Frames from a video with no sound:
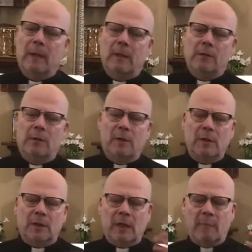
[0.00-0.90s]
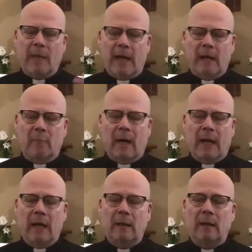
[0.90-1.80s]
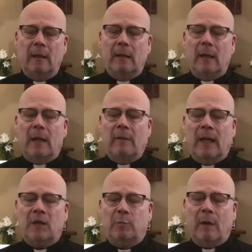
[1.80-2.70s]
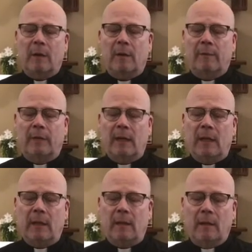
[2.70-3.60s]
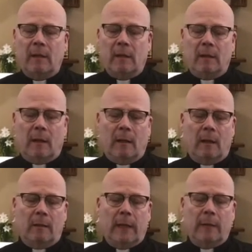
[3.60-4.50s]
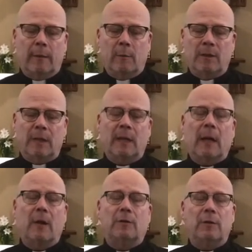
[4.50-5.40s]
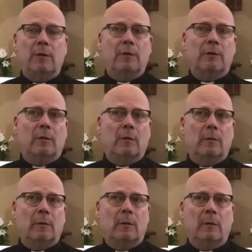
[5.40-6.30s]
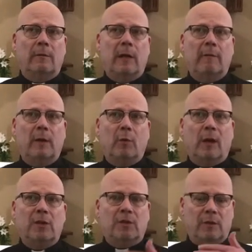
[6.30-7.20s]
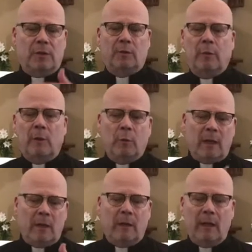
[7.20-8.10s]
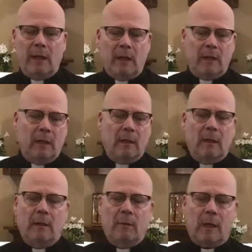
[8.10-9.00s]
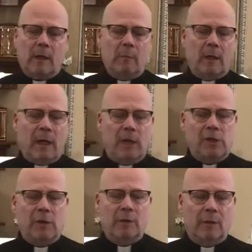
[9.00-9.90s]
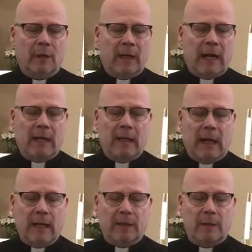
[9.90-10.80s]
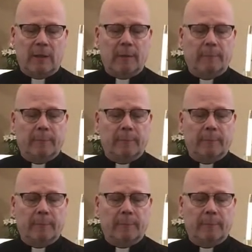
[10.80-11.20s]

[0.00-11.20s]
So you can just keep that in mind. And that's part of the letter that was sent out to you. So if you have any questions, just reread the recommendations or the guidelines here.